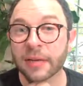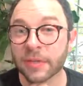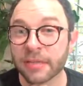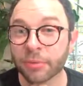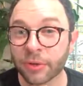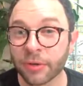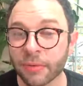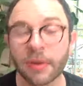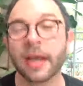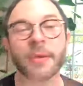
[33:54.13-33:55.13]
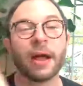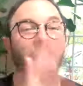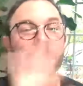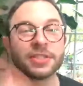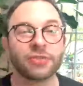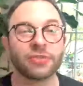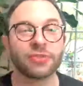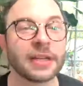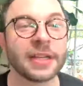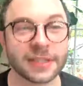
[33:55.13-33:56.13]
Was it blue? Anyway, I'm
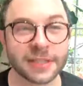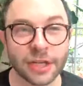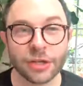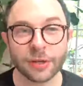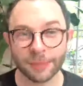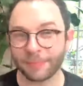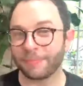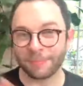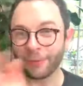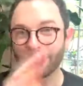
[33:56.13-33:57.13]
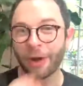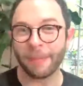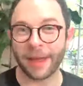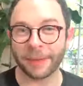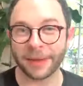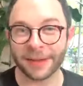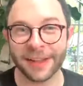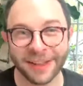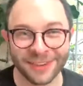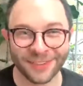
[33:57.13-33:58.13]
distracted. Yes. Rob Abbott.
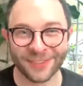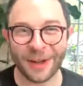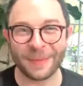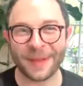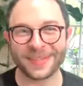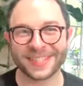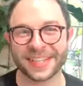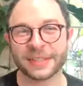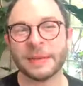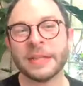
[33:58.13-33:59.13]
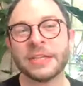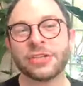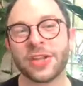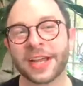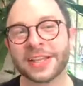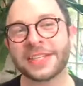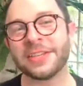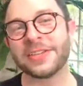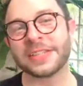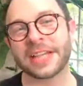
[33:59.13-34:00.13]
Rob Abbott says, should I
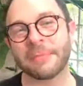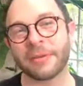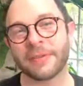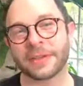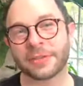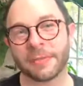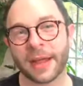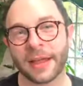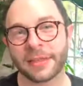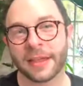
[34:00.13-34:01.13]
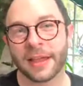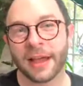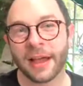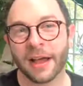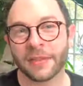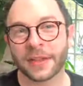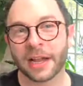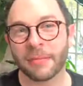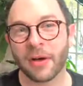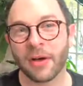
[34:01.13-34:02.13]
continue the same professional path that
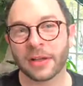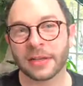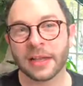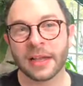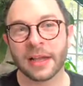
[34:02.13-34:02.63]
I'm on?